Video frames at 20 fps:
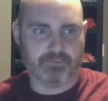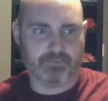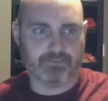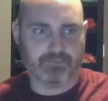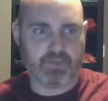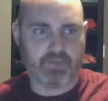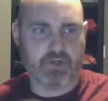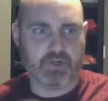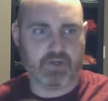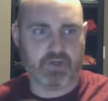
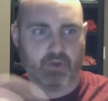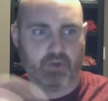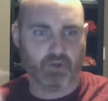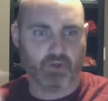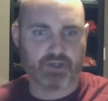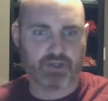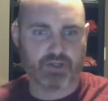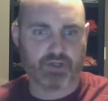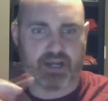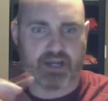You do your whole
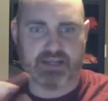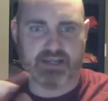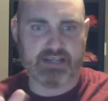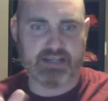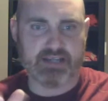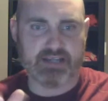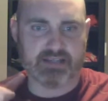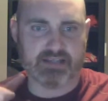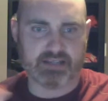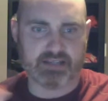training,
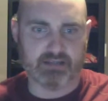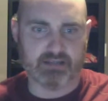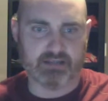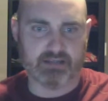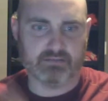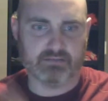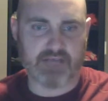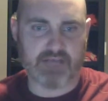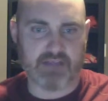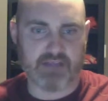testing,
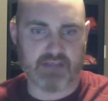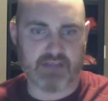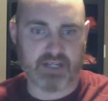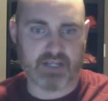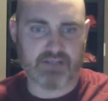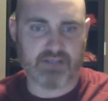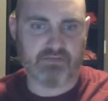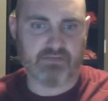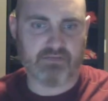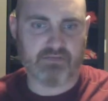
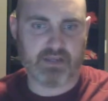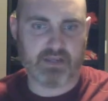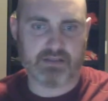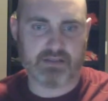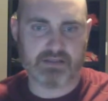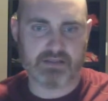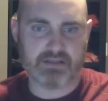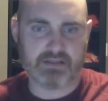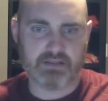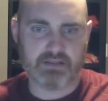validation phase.